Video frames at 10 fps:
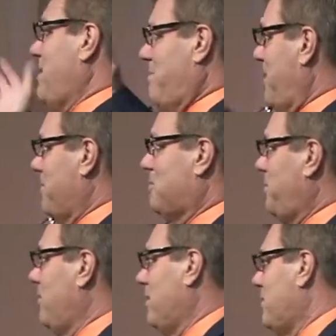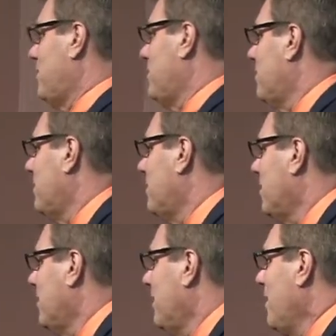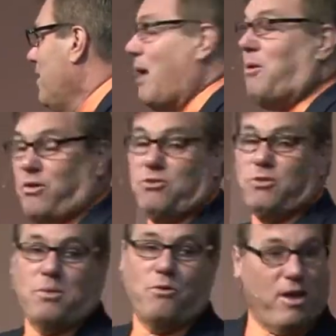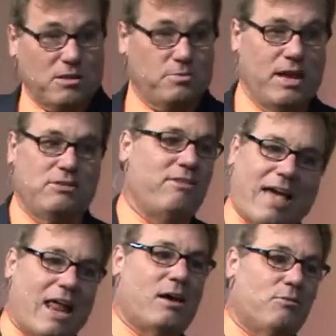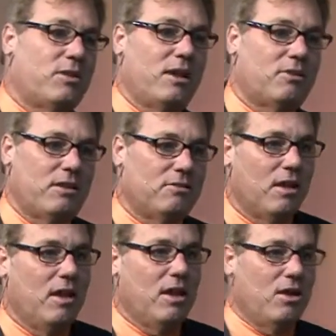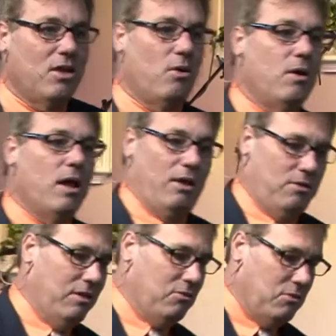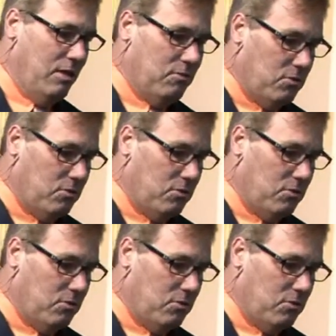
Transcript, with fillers: made by the Spirit. Now we're friends with him on Facebook. He says he's got to come see us. He's you know he, he's he's